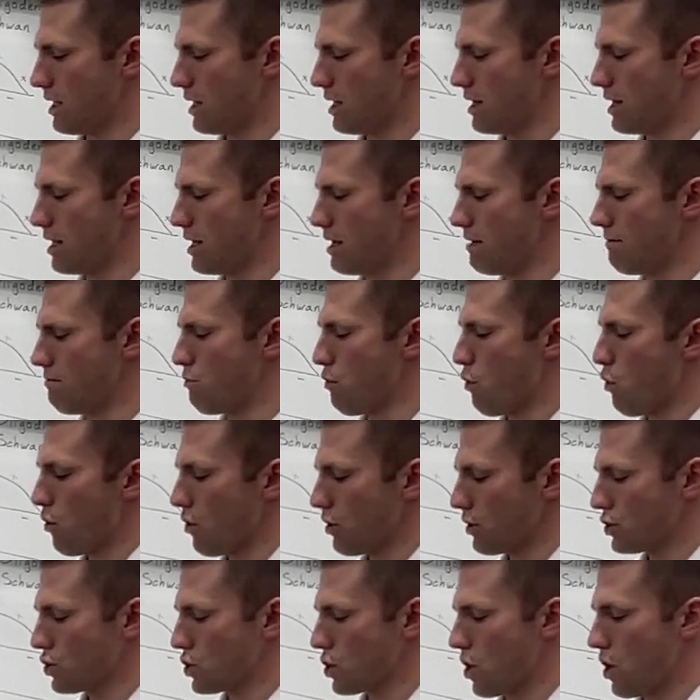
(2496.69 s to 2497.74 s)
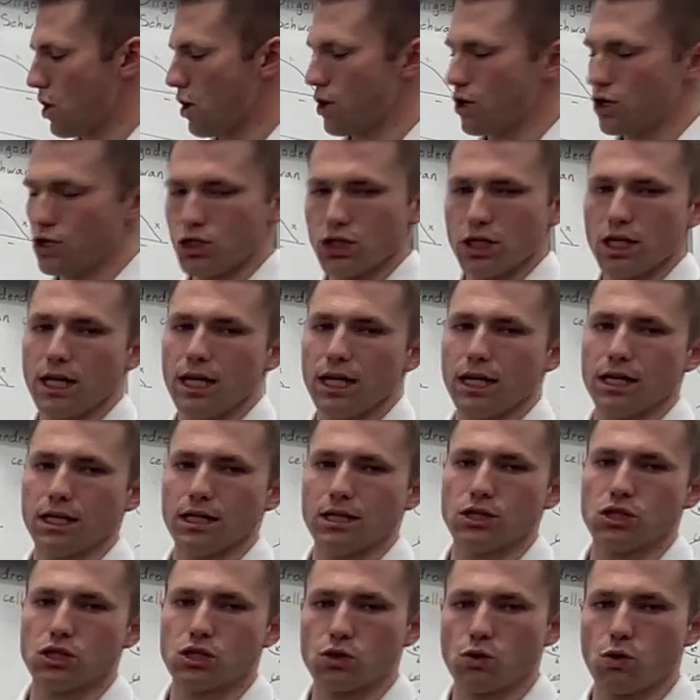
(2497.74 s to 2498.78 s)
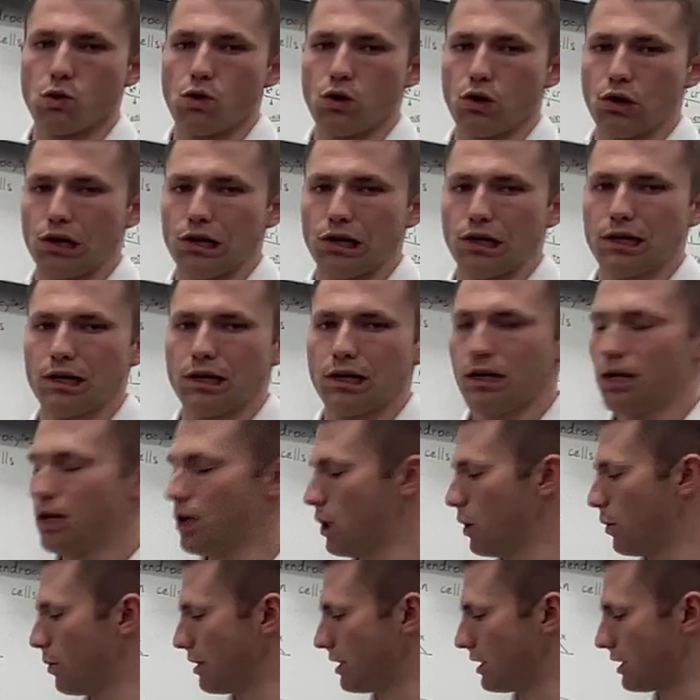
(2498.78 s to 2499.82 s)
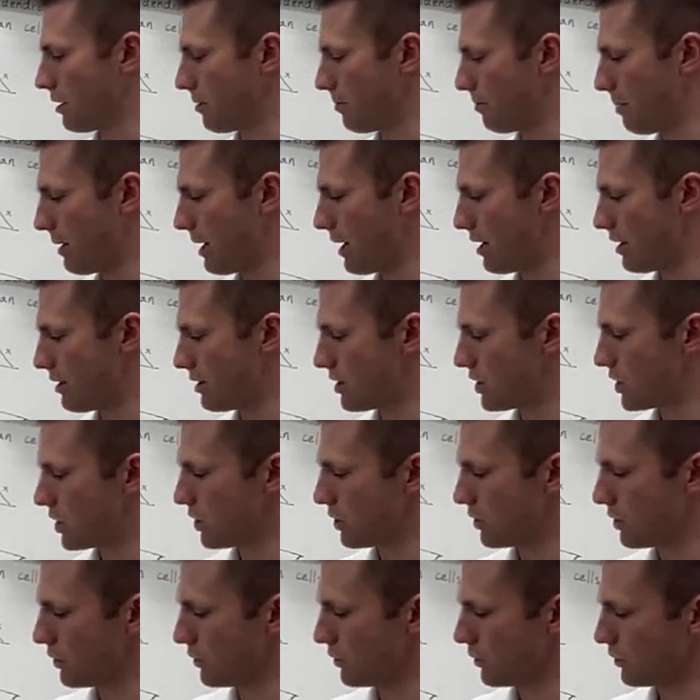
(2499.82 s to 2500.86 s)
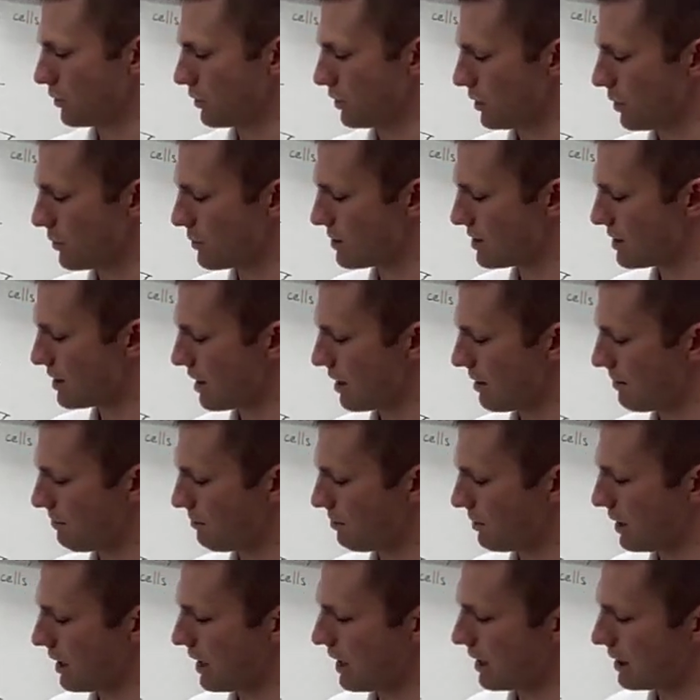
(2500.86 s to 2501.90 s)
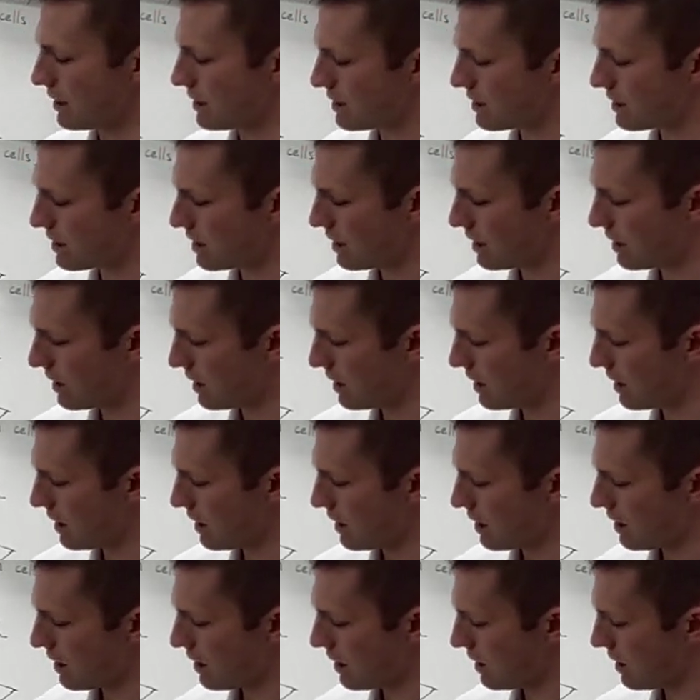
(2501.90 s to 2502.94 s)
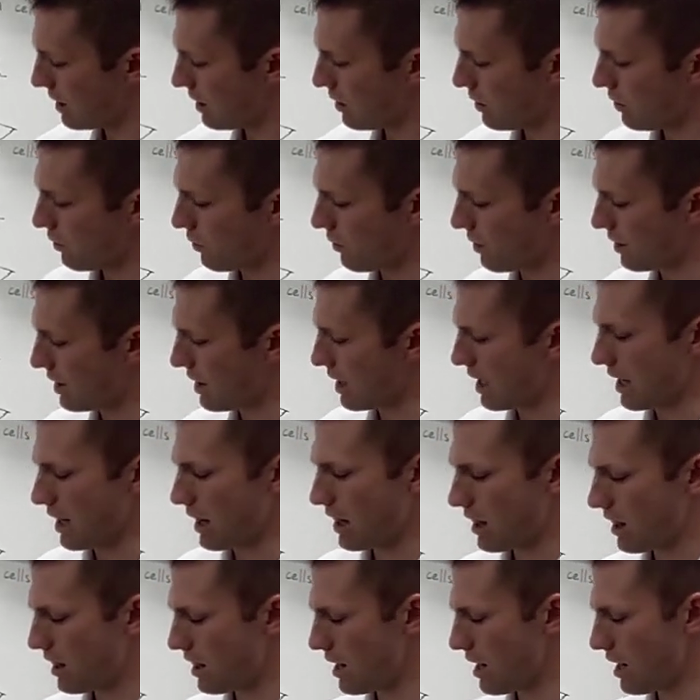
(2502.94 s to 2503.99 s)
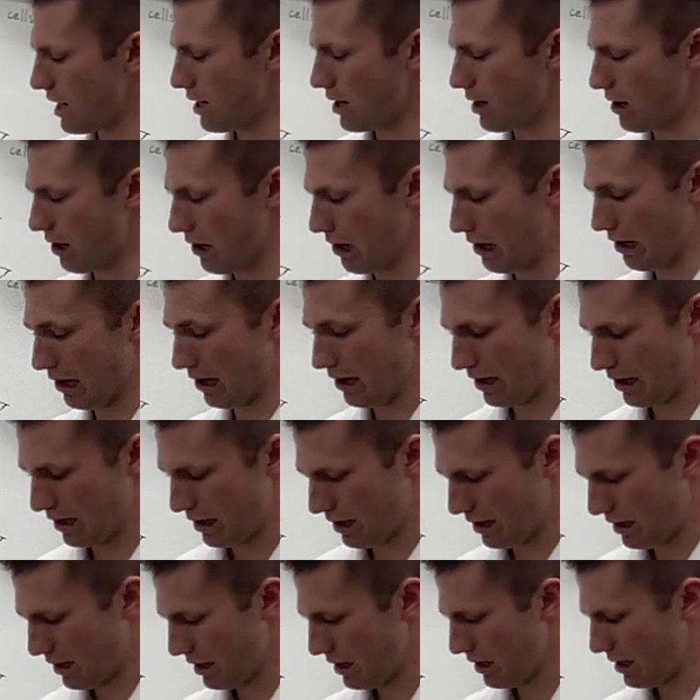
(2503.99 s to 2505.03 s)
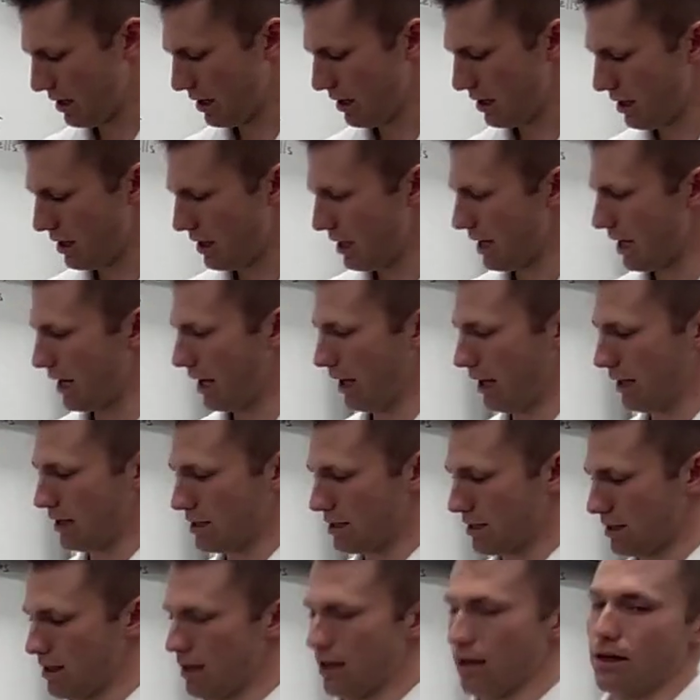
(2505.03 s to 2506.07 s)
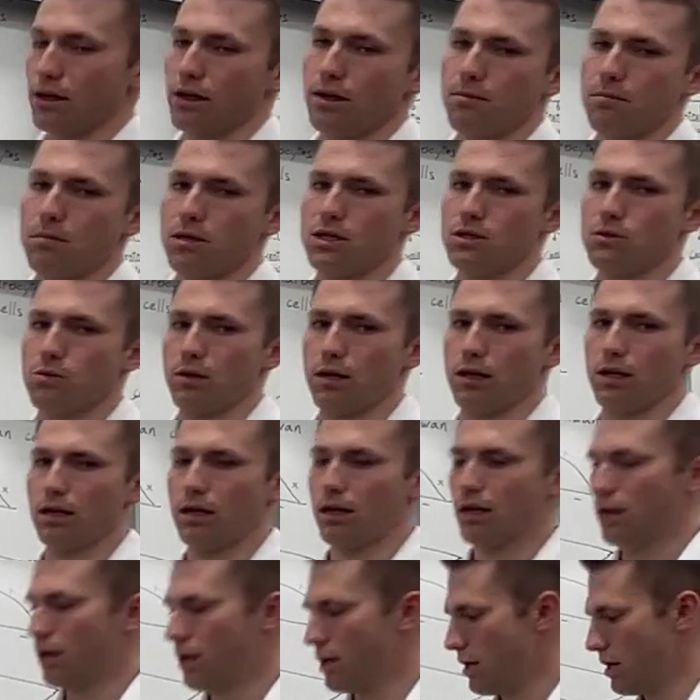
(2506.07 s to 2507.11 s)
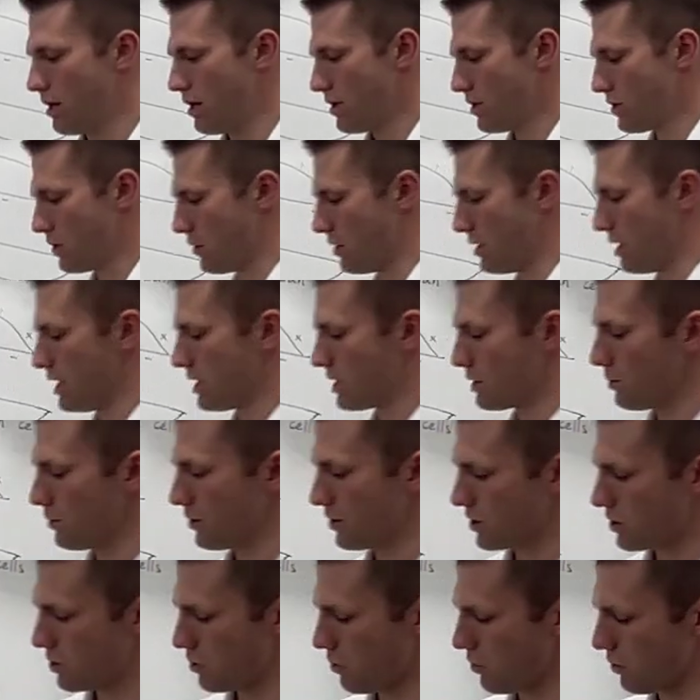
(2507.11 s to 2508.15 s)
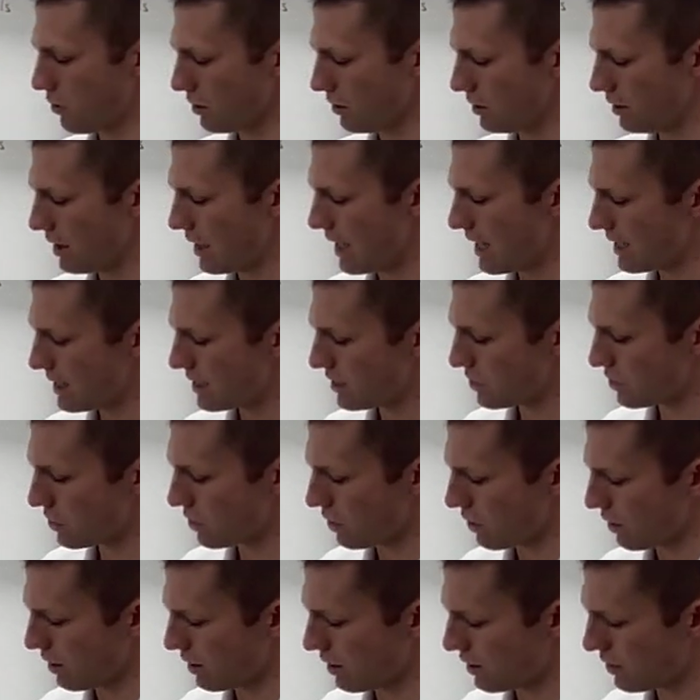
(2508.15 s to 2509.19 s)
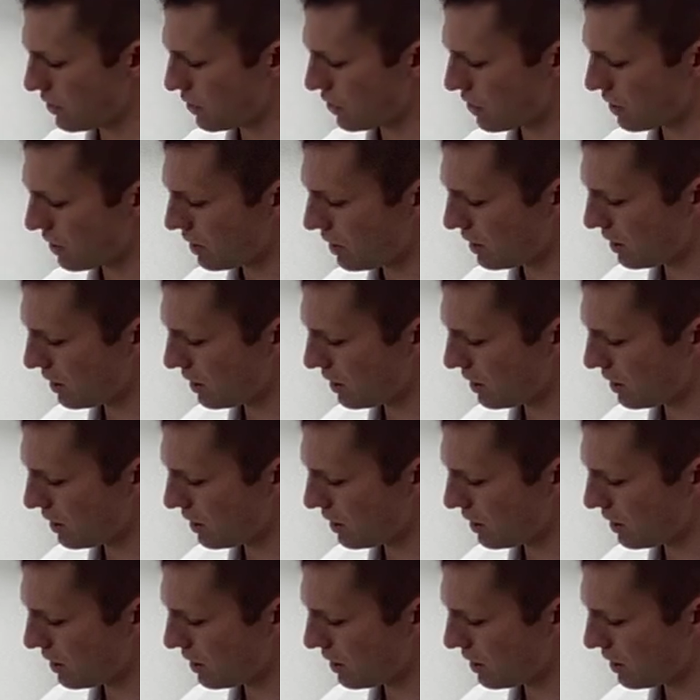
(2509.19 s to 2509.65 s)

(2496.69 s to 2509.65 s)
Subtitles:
the more charge it can store when compared to those same plates with a thicker insulator in between. So this will store less charge,